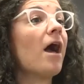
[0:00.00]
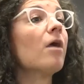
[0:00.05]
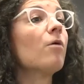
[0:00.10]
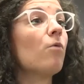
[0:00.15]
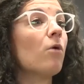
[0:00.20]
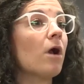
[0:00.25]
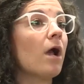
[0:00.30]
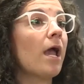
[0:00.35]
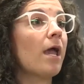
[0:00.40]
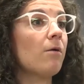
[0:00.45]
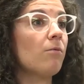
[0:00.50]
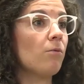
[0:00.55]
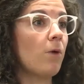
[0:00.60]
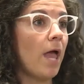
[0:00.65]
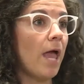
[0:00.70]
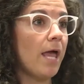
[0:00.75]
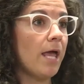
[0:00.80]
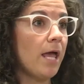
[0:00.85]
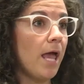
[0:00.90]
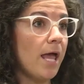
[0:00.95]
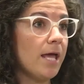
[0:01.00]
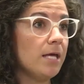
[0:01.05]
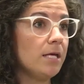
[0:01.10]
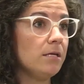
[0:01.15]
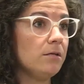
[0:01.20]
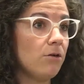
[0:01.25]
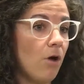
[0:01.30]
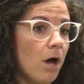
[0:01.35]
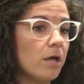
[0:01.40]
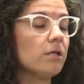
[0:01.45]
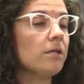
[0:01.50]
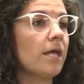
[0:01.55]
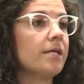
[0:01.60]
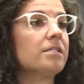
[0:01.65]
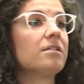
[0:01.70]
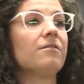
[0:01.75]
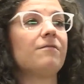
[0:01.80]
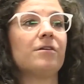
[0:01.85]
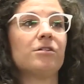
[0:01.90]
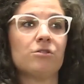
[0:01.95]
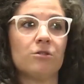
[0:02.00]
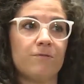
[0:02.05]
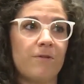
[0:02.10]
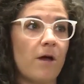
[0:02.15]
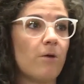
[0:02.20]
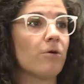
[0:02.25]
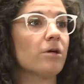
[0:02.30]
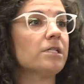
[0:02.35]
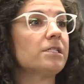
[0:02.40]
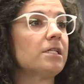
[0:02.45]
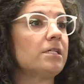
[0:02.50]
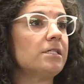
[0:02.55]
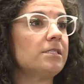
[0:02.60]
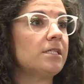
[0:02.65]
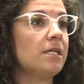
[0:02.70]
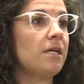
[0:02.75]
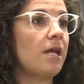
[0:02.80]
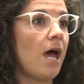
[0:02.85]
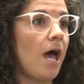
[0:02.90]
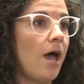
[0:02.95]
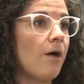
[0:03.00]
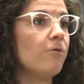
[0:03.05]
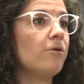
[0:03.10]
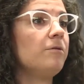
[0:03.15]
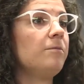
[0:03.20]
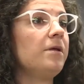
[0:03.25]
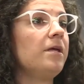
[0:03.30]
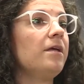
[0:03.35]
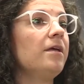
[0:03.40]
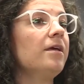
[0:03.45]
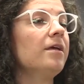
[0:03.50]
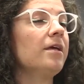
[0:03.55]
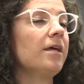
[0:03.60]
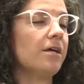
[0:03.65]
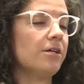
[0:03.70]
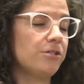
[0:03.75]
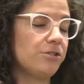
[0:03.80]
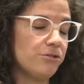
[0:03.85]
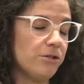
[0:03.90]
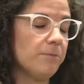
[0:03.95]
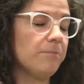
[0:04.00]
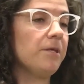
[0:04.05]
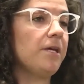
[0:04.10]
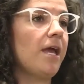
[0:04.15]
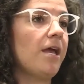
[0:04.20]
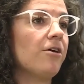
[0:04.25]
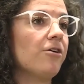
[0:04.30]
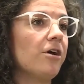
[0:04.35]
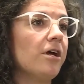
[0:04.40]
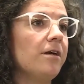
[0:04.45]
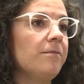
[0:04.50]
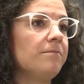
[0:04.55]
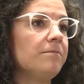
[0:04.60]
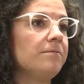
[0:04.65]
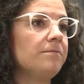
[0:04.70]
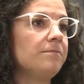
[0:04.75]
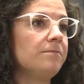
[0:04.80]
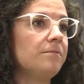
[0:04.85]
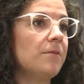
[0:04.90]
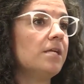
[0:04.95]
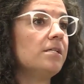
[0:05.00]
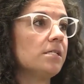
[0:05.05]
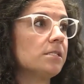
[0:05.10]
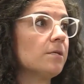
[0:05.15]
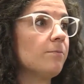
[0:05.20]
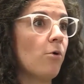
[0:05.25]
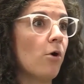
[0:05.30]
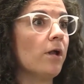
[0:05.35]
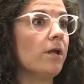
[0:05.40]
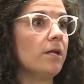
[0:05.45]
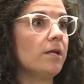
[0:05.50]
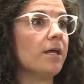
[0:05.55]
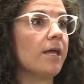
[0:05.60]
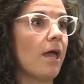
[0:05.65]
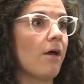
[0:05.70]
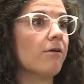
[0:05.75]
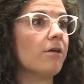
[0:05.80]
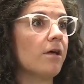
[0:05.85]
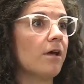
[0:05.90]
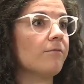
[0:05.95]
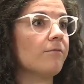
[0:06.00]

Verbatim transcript: I were a, a, a non elected official, if I were a citizen, I would be extremely angry and disappointed in county